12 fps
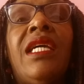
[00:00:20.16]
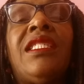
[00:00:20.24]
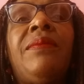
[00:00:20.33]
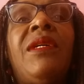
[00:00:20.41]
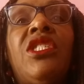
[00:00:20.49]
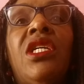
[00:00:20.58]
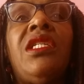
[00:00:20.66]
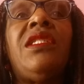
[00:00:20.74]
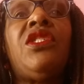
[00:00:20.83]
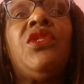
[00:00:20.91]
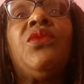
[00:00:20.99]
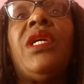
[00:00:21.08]
especially
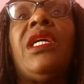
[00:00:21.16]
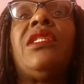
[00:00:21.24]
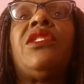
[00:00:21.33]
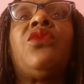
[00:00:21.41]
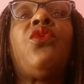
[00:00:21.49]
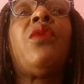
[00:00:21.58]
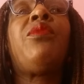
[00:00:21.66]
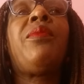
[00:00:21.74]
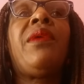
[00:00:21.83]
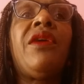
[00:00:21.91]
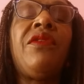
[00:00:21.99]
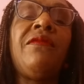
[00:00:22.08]
students who are
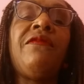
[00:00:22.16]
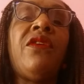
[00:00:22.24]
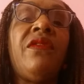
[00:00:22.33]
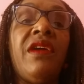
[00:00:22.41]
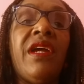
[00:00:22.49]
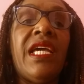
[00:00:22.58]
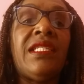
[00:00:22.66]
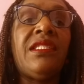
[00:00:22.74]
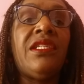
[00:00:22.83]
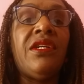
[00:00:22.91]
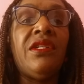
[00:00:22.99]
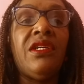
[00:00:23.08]
preparing for their
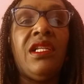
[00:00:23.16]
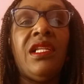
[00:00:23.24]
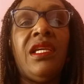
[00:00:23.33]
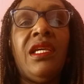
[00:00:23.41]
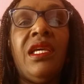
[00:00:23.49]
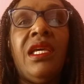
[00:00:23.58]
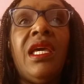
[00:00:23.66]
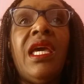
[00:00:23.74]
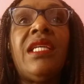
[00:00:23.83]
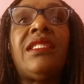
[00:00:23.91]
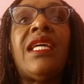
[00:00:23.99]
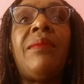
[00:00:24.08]
external
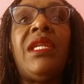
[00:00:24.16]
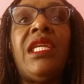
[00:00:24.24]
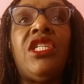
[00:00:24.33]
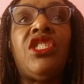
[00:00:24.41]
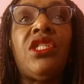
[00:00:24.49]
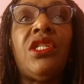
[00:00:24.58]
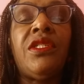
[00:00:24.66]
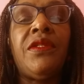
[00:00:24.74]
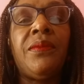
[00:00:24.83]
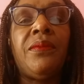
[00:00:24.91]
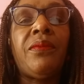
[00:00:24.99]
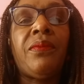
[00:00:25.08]

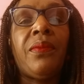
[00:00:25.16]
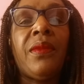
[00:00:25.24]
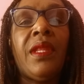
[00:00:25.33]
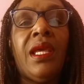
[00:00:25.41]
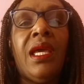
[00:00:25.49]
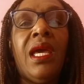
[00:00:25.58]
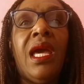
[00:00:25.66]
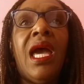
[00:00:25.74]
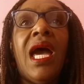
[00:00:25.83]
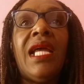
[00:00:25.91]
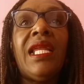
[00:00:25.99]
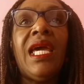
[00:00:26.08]
examination.
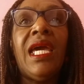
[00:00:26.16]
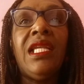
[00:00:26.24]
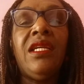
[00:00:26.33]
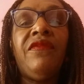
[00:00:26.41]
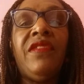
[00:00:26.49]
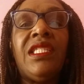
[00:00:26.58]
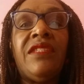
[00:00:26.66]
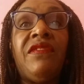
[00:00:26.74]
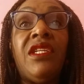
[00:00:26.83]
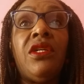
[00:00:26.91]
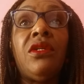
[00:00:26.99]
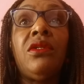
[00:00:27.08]
At the end of this
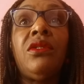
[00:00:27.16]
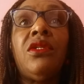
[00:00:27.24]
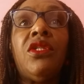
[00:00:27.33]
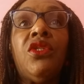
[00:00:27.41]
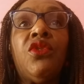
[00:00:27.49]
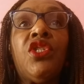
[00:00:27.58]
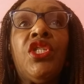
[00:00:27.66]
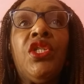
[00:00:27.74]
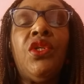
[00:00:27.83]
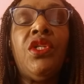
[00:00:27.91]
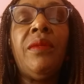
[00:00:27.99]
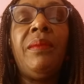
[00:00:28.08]
video, you
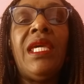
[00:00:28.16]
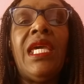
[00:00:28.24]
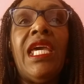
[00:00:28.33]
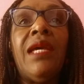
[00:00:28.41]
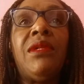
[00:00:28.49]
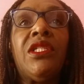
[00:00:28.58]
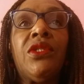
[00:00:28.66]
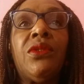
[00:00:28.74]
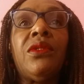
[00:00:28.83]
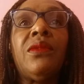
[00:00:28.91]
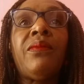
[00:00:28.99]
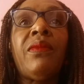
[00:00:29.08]
should be able
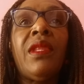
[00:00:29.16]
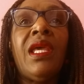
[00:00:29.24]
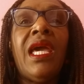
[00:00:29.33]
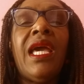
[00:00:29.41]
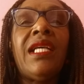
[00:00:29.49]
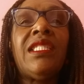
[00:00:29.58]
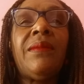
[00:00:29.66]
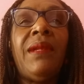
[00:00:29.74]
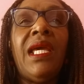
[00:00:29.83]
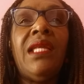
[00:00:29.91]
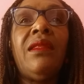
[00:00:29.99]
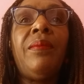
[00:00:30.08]
to
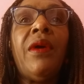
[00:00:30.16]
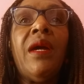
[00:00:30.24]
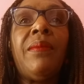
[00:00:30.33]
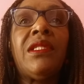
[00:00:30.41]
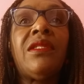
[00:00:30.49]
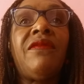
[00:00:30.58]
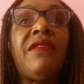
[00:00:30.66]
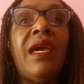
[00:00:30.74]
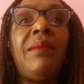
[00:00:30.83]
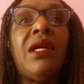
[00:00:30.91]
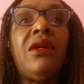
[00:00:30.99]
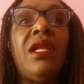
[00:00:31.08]
explain the purpose of
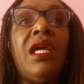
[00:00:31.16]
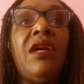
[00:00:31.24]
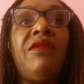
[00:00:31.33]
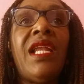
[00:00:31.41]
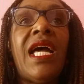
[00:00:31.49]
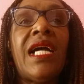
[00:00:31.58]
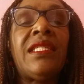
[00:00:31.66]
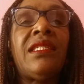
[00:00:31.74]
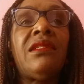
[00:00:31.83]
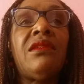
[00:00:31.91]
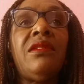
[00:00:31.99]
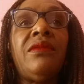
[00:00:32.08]
chemical hair
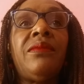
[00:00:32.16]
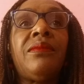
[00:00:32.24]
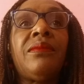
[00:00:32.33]
relaxer,